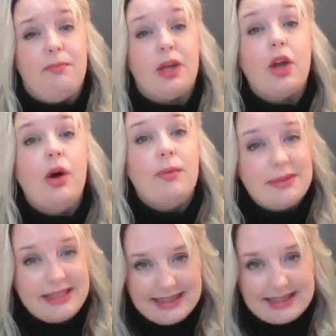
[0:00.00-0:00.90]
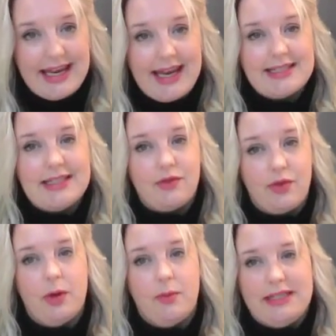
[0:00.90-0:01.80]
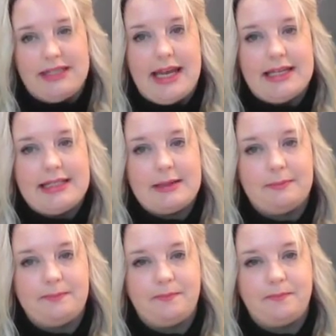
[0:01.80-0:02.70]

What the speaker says: becomes disconnected from your business.